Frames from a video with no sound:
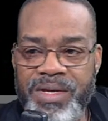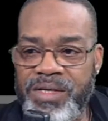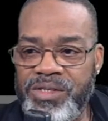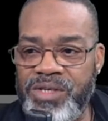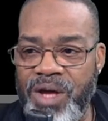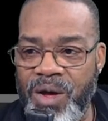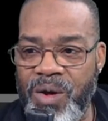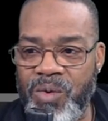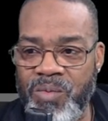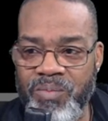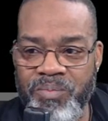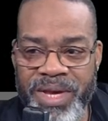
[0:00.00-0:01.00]

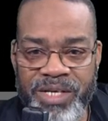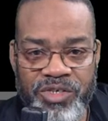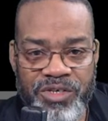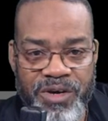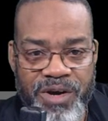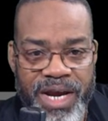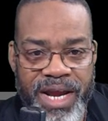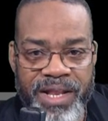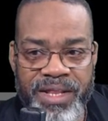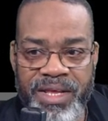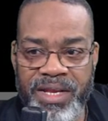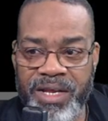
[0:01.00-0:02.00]
So mixture
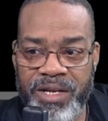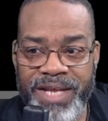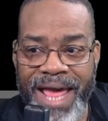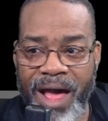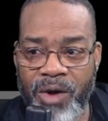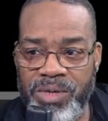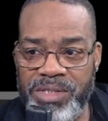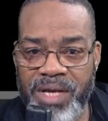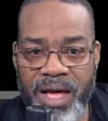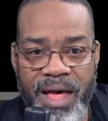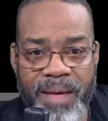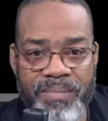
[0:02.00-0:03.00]
in the, the Dow is
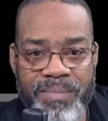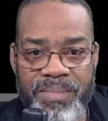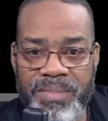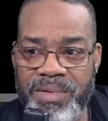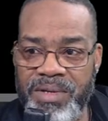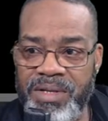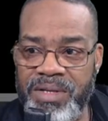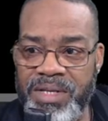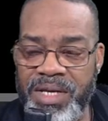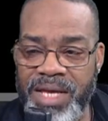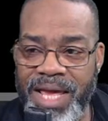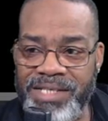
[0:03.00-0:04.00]
up,
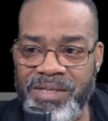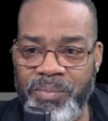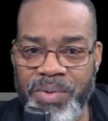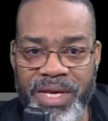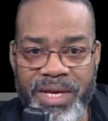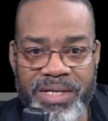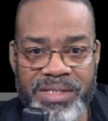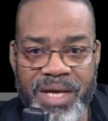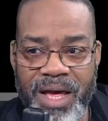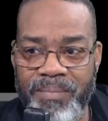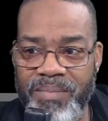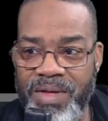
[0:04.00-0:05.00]
the S and P is
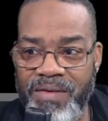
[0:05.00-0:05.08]
up,